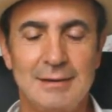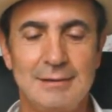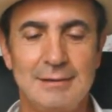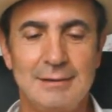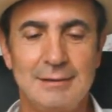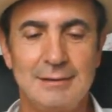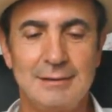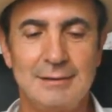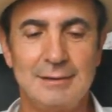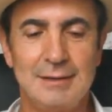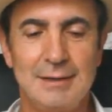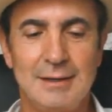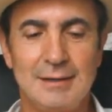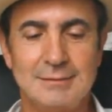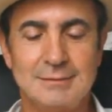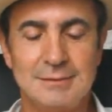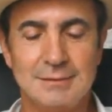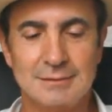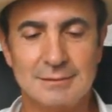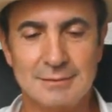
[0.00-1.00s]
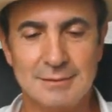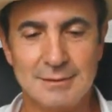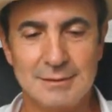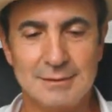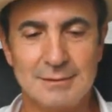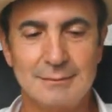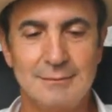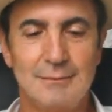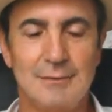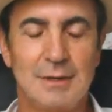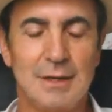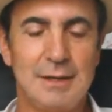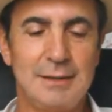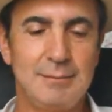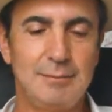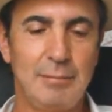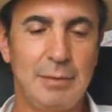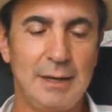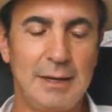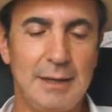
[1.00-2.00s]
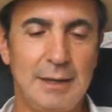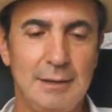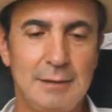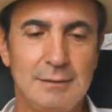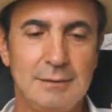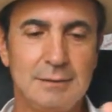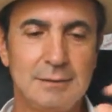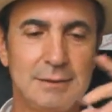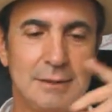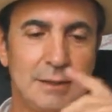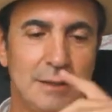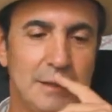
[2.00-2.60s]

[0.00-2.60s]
it has a great blend